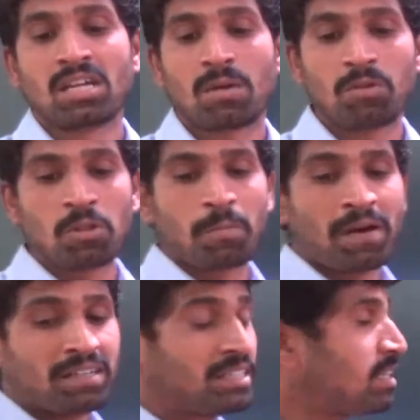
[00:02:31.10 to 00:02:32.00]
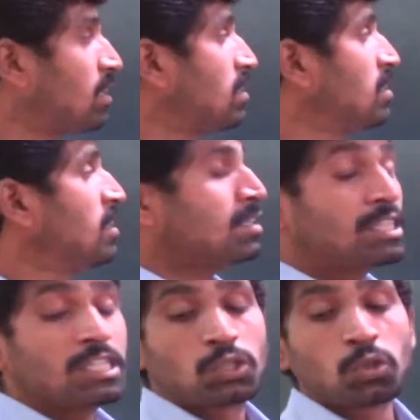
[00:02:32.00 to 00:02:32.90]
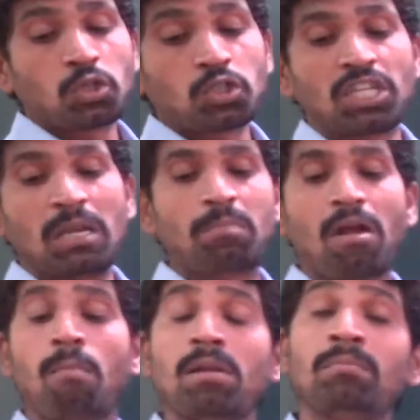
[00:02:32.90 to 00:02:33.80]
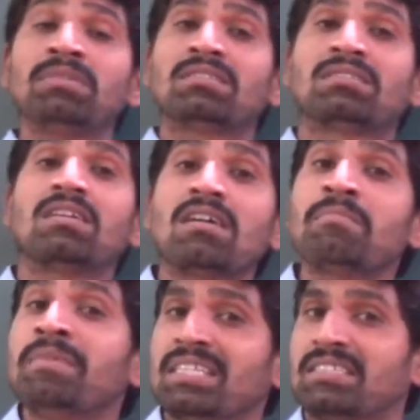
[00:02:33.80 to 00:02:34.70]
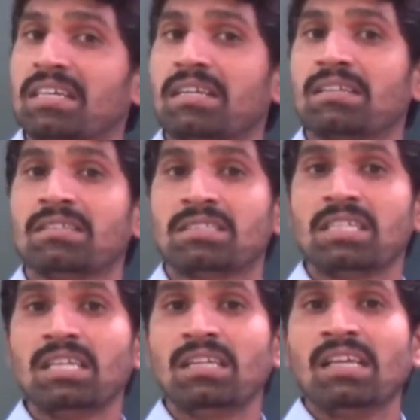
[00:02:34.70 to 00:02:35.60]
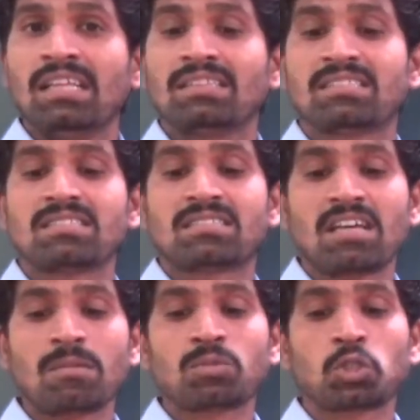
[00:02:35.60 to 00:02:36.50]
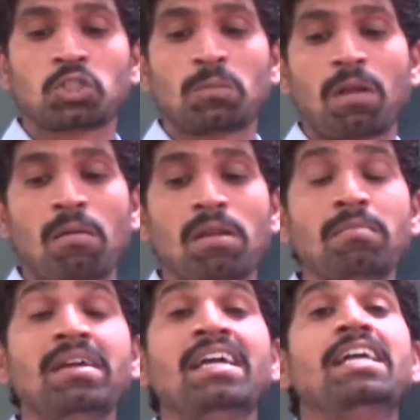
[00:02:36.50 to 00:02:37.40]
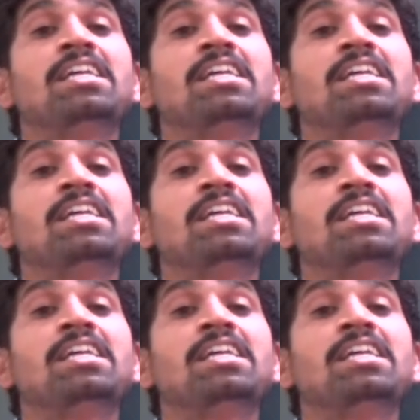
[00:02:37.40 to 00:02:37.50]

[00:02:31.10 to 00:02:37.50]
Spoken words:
Come to the point here, the social problem, the term is there. See, this is the term social problem.